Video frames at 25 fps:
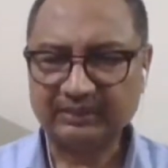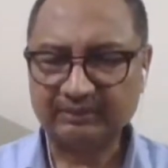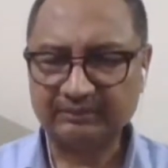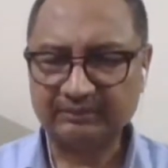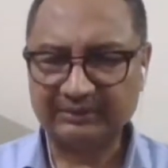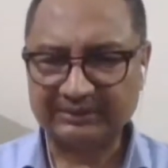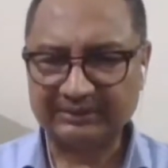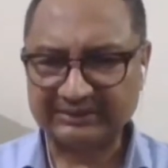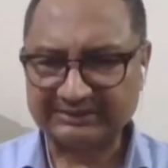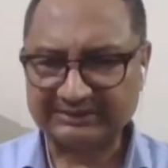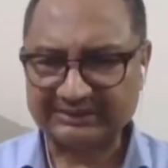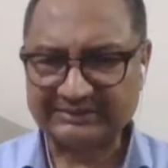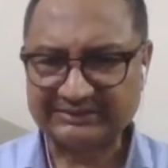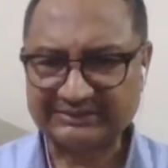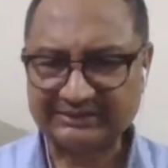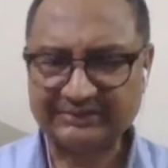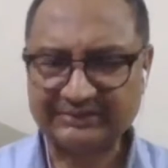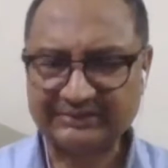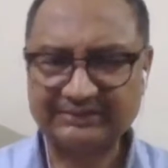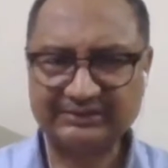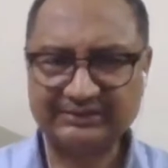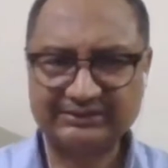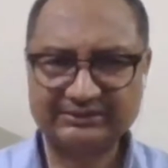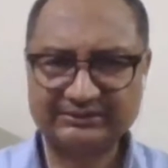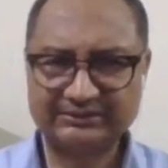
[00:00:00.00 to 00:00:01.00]
But as I
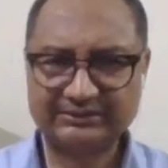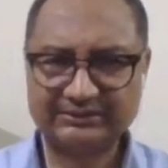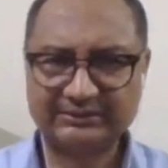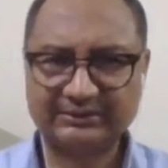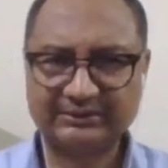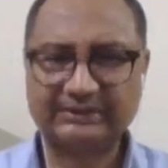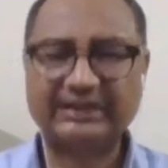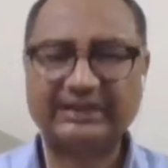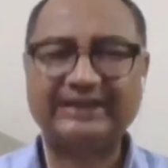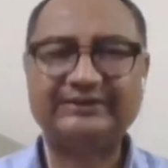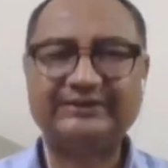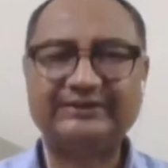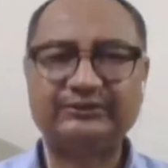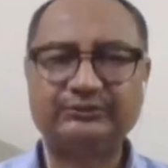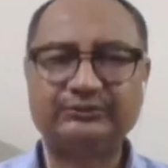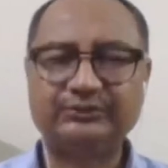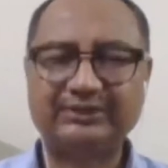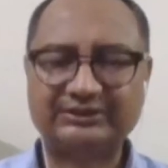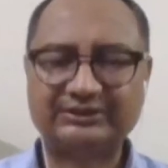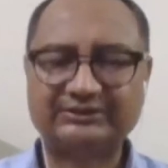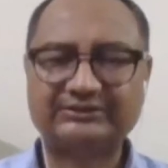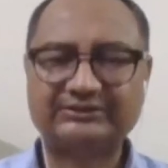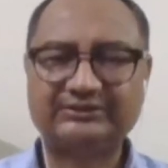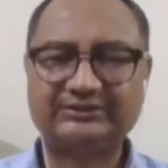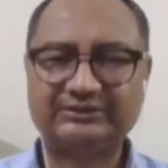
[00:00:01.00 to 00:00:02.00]
said, it is a guide to
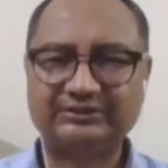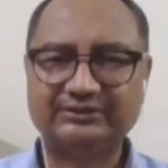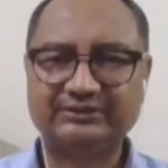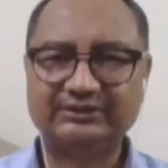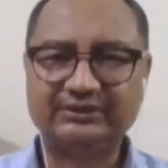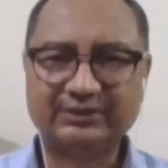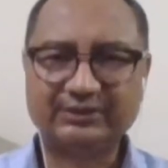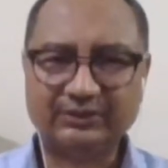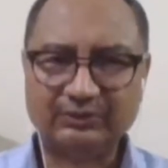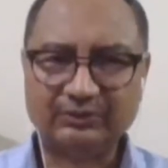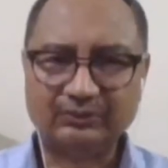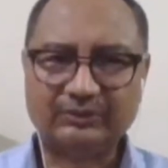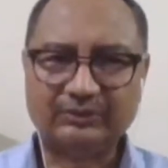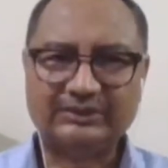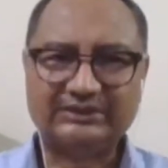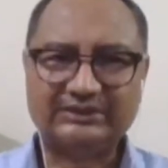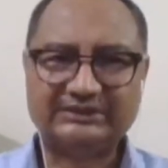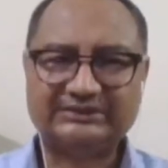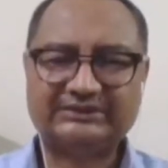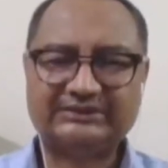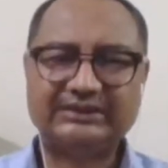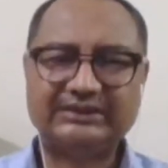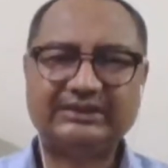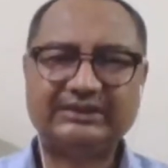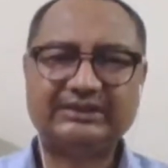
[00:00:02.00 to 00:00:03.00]
action. What
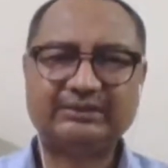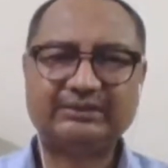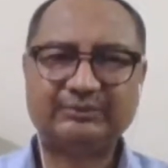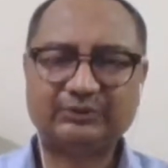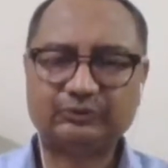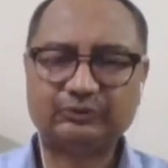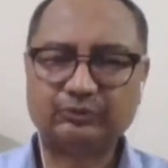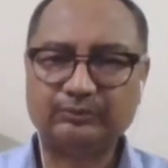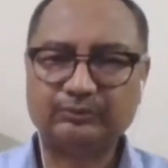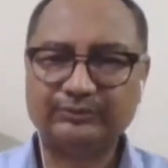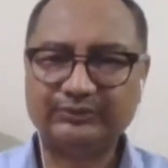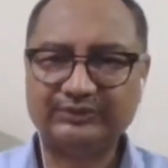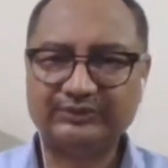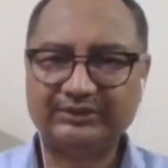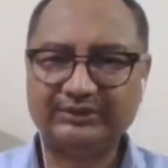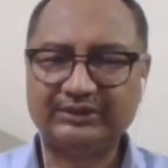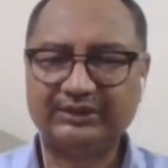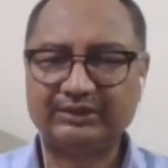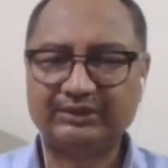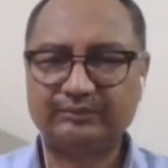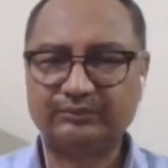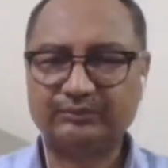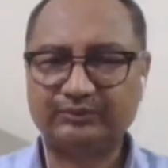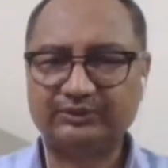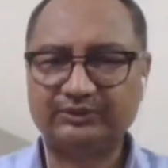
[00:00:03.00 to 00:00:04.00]
is said about communal
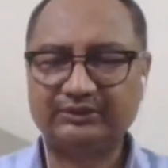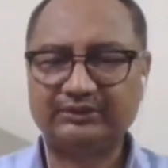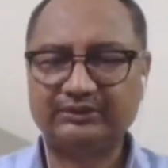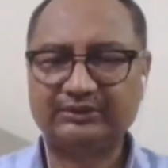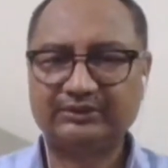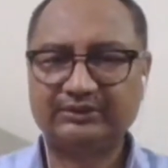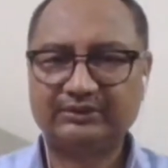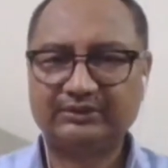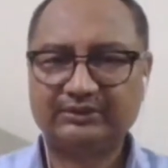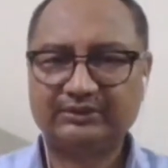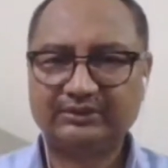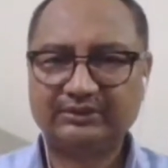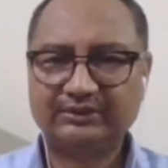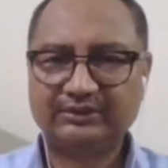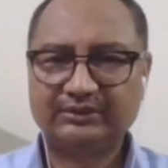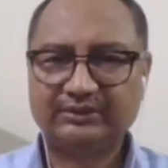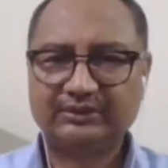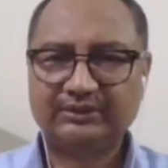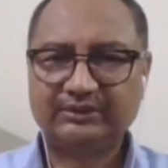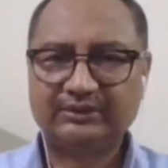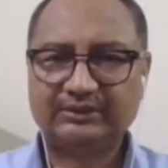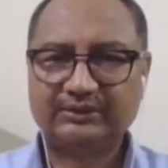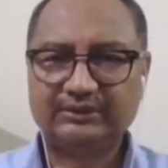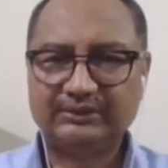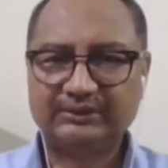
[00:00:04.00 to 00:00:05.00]
harmony
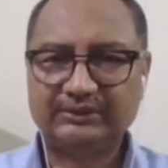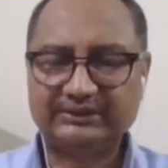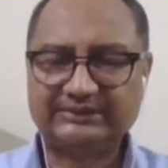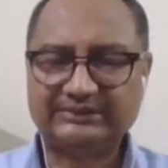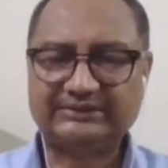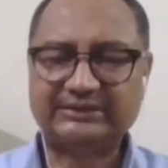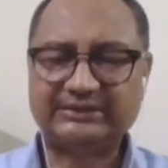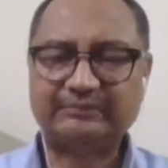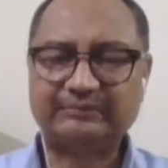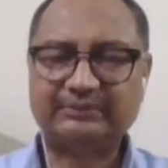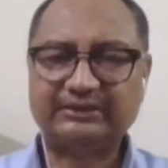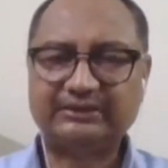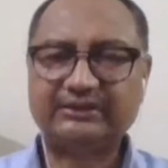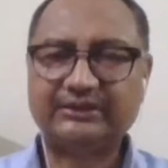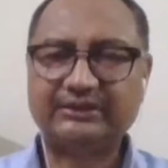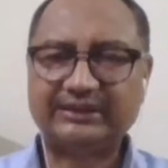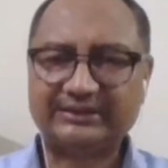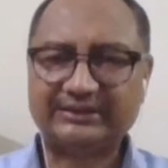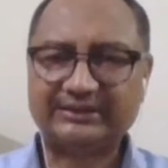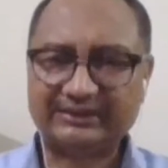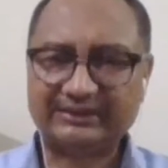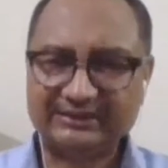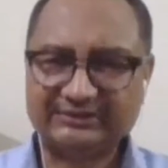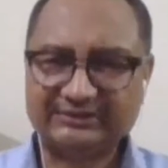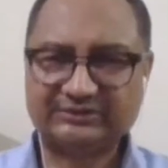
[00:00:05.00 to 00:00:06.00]
is something
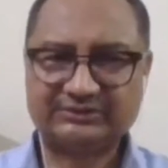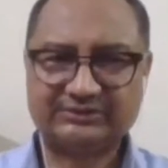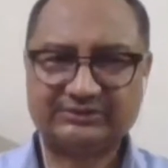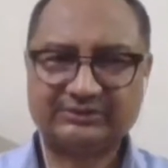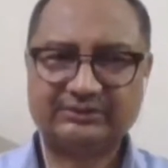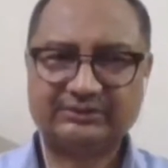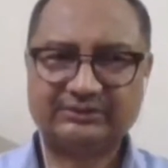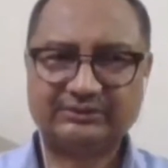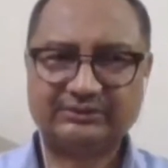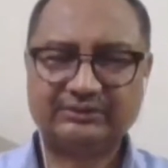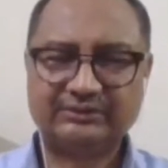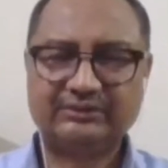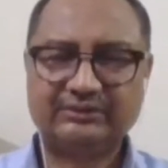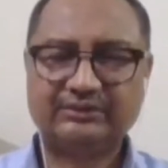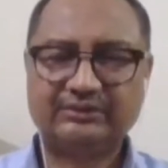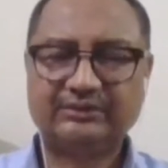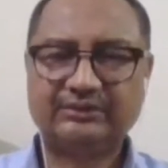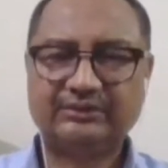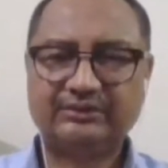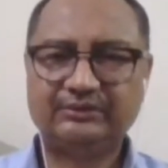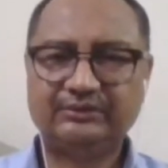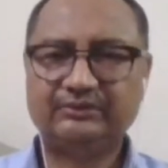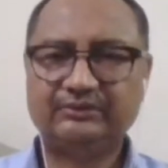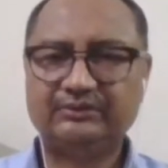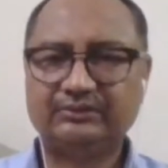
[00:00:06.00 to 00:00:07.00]
at least uh,
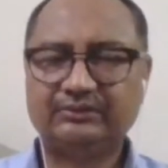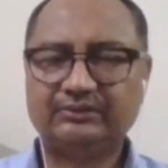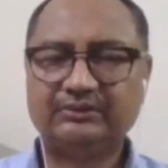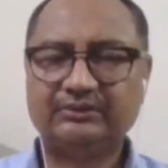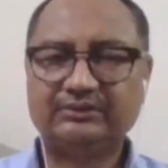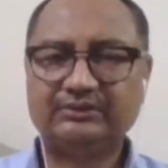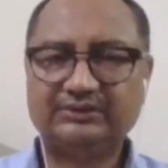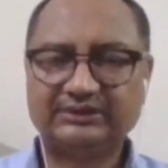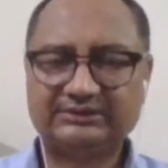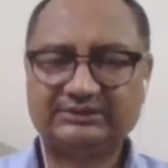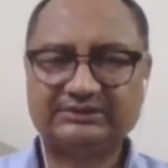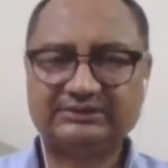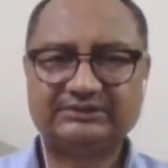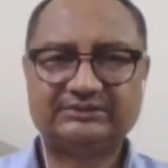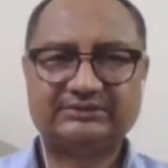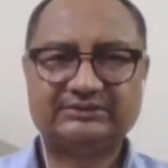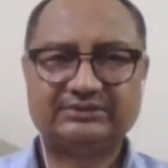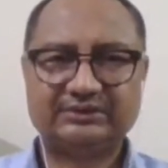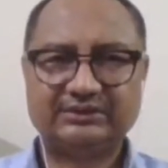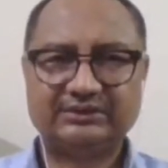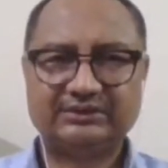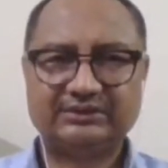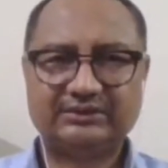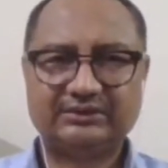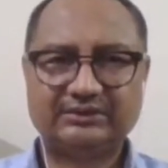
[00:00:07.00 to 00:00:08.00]
you know on this
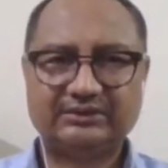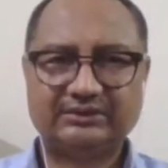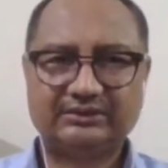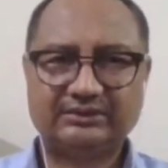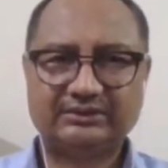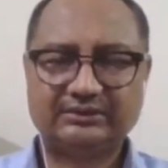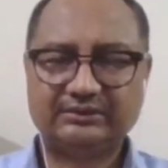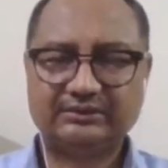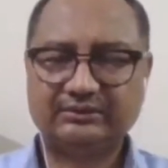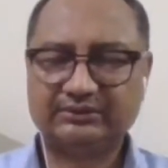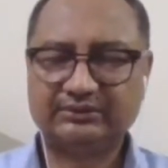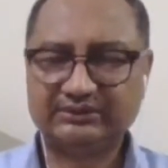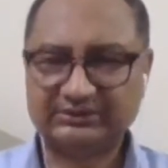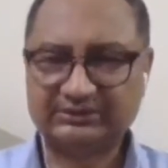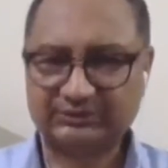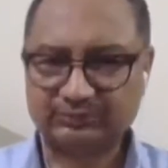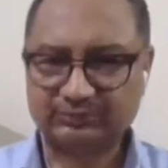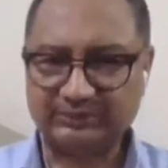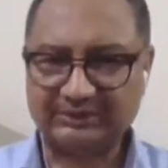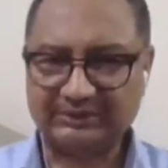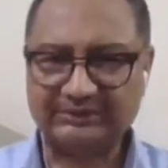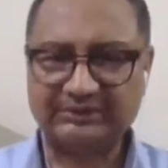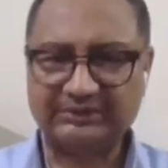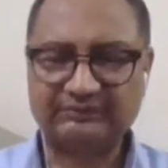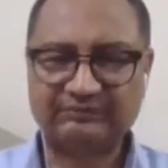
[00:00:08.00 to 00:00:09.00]
uh, on this
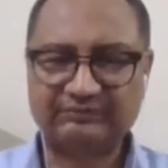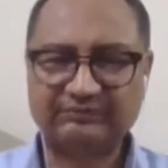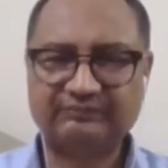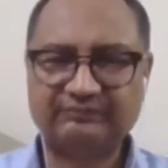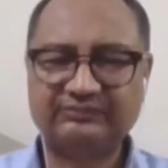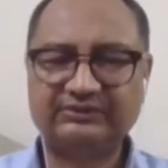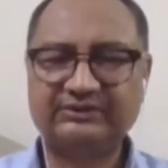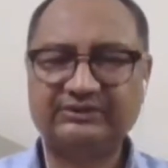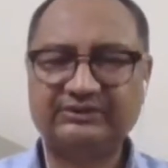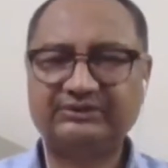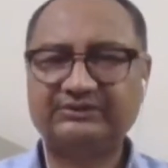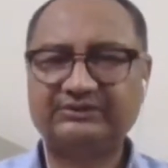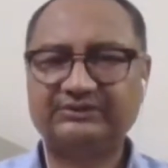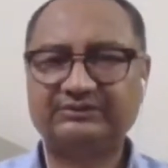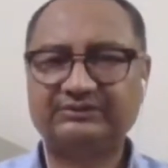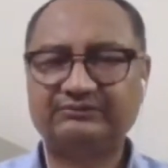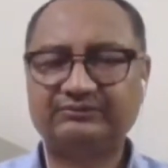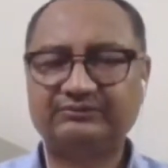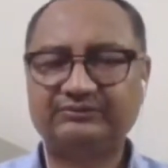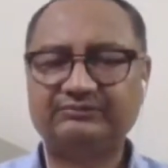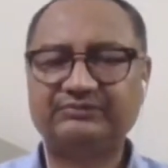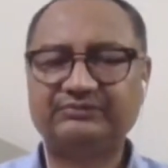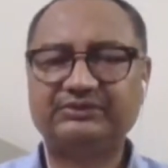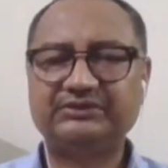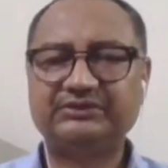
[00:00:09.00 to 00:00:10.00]

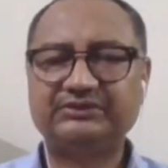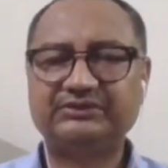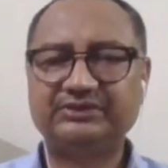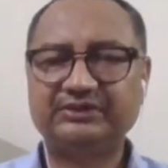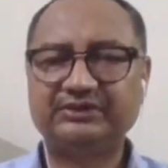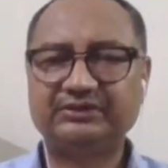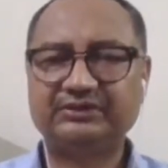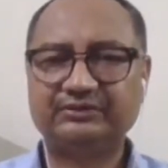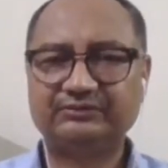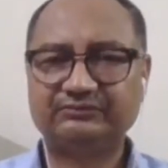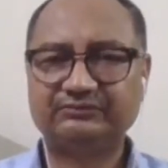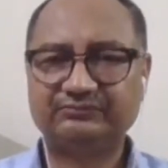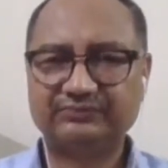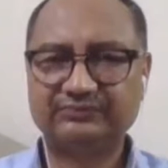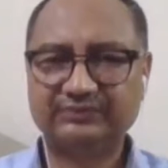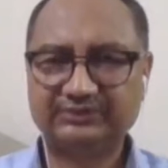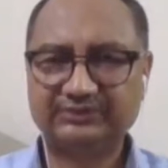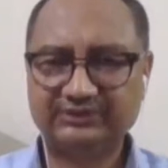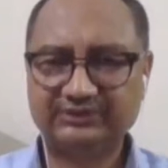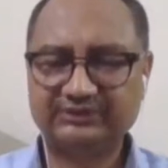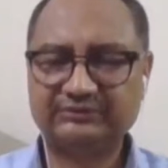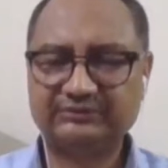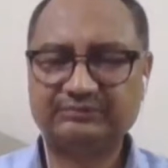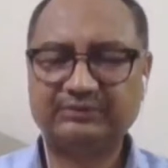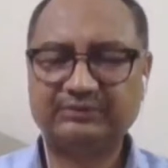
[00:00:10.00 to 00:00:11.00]
150th year of
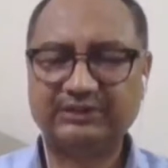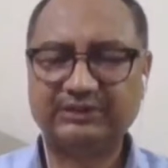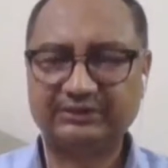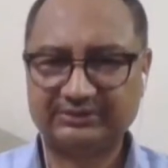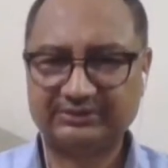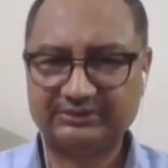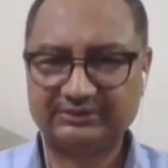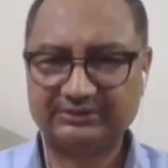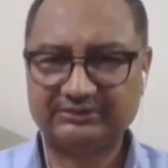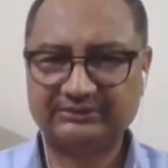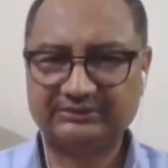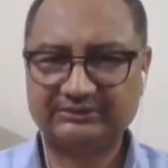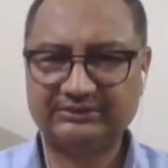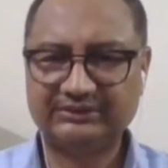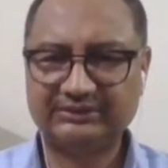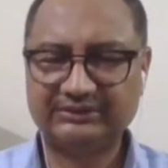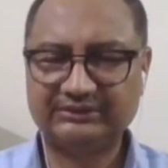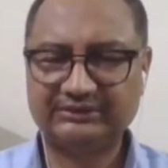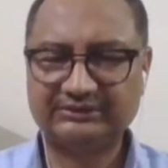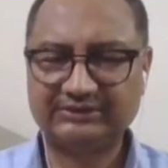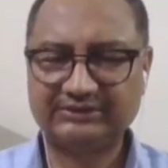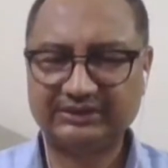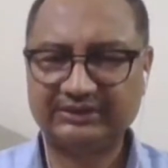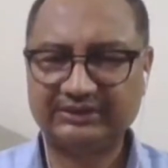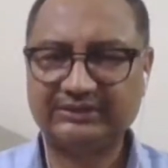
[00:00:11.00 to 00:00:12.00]
his birth, Gandhi
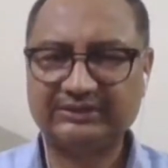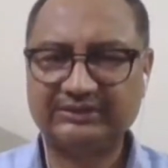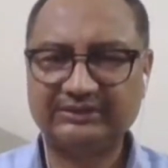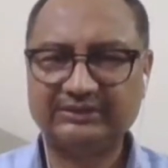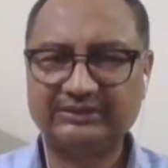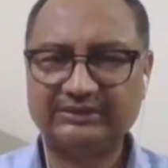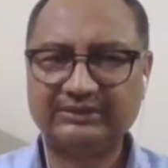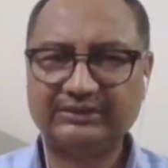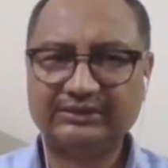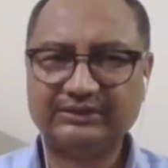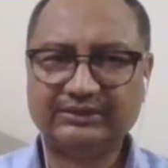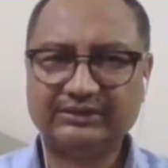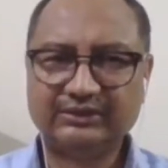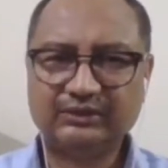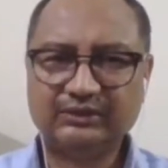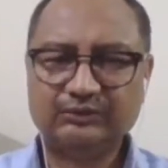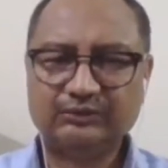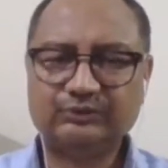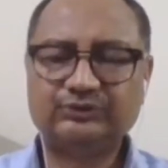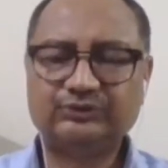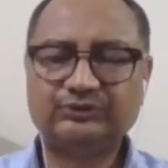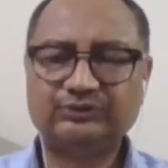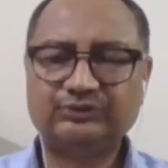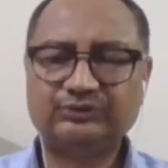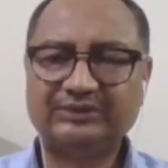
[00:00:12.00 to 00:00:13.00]
Jayanti, we
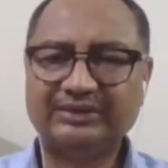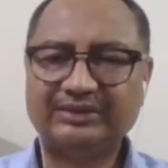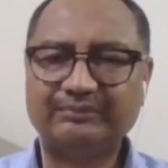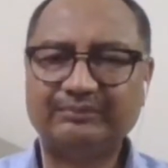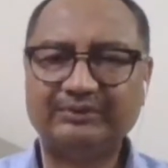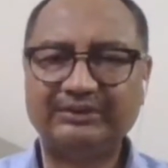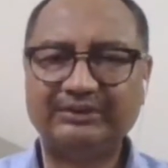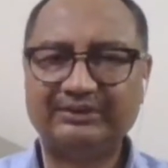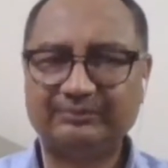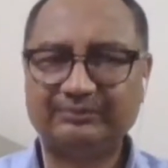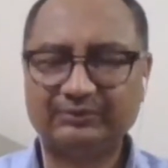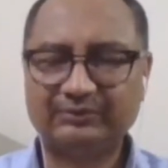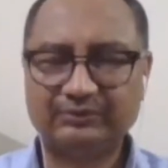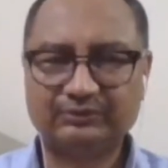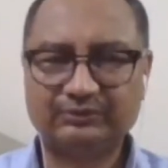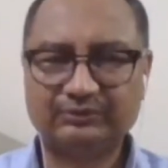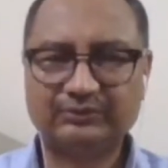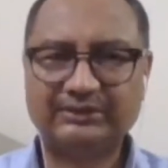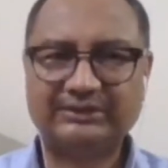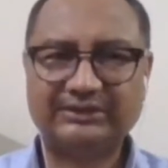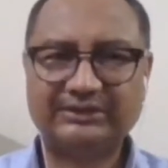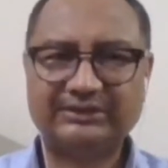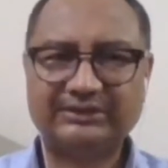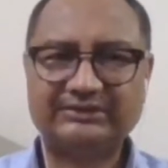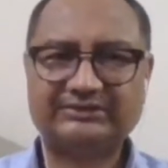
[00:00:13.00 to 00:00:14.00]
should have been able to
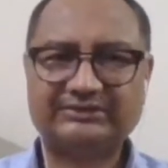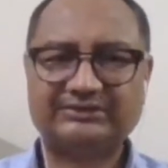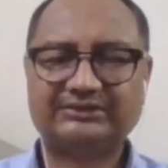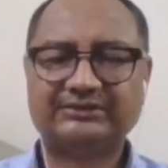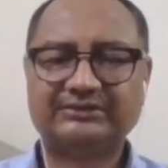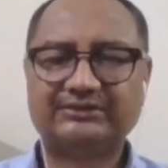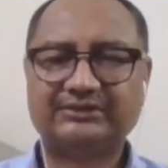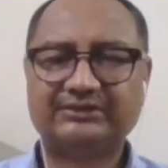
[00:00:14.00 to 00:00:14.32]
at least